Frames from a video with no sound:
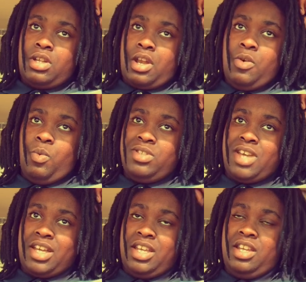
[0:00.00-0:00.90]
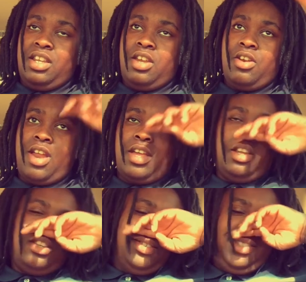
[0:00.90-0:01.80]
I know once I get in there and I
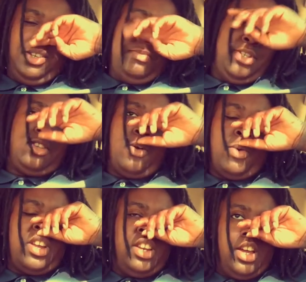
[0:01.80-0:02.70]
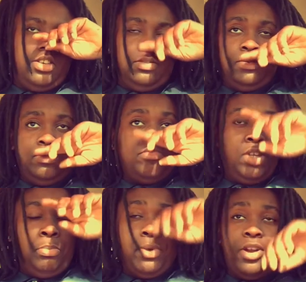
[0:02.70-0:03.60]
get in the gym and I start working out and
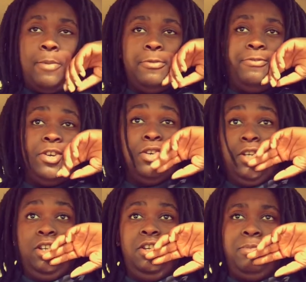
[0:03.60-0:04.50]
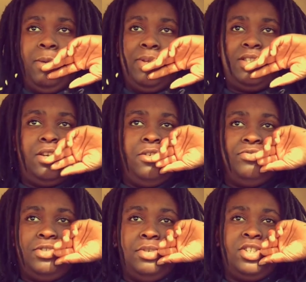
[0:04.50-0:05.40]
eating better, I'm gonna feel good about
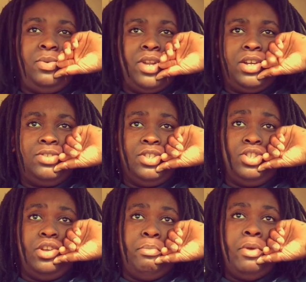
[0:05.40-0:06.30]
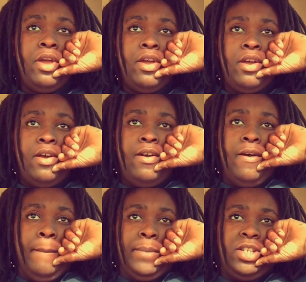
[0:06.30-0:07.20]
myself, especially when I go to the gym.
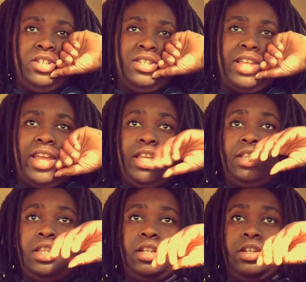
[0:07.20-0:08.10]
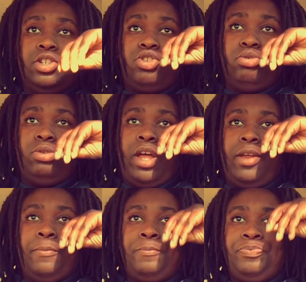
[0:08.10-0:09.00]
But it's just like the initial,
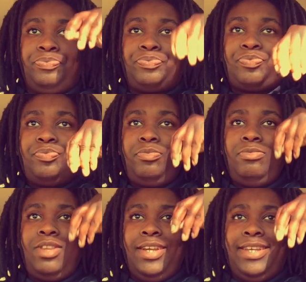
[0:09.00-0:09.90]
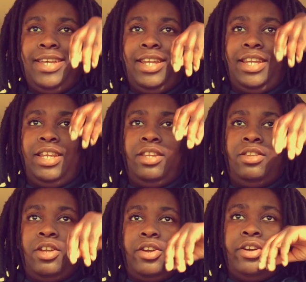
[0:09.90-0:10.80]
like, getting
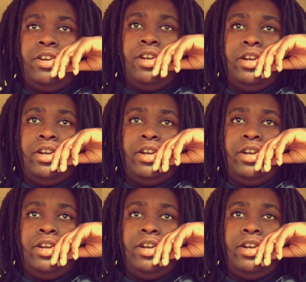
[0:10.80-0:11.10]
in there